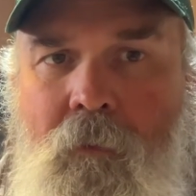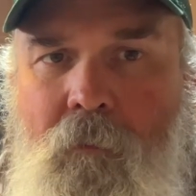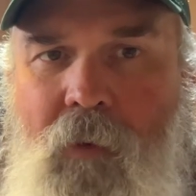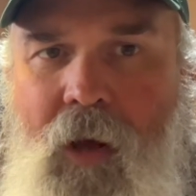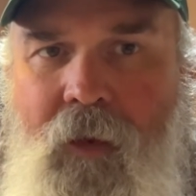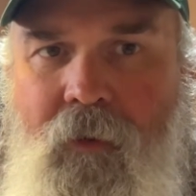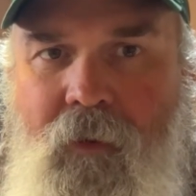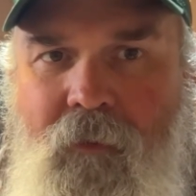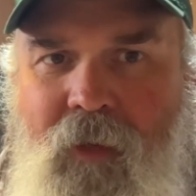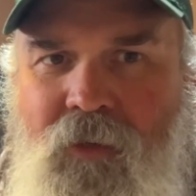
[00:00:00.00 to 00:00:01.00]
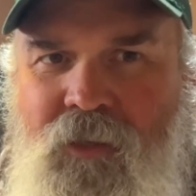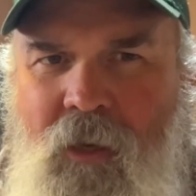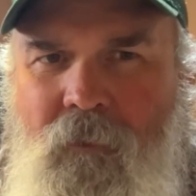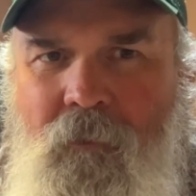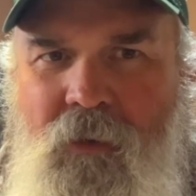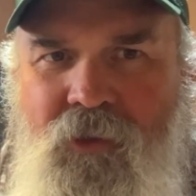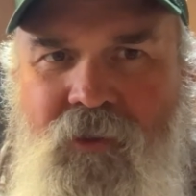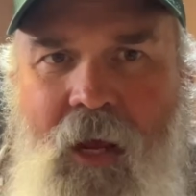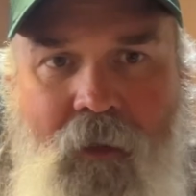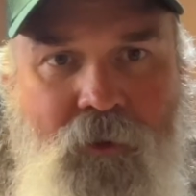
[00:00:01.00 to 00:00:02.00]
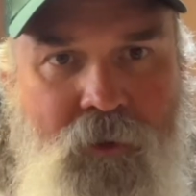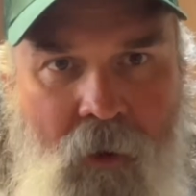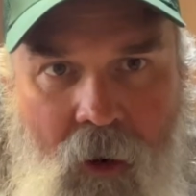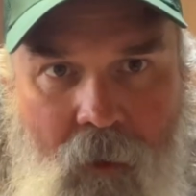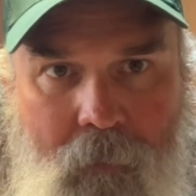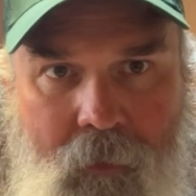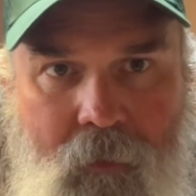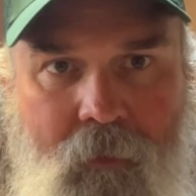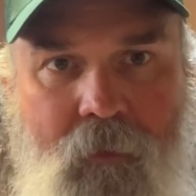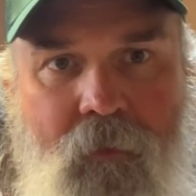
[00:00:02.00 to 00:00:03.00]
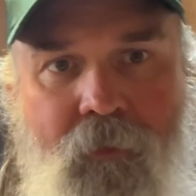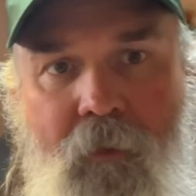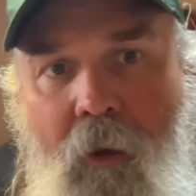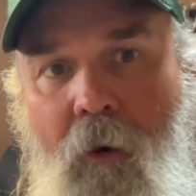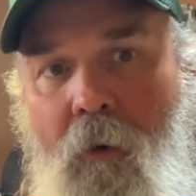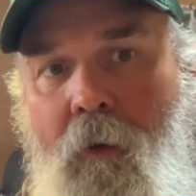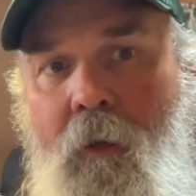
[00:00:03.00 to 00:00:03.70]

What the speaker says: but they seem to be staying sharp. So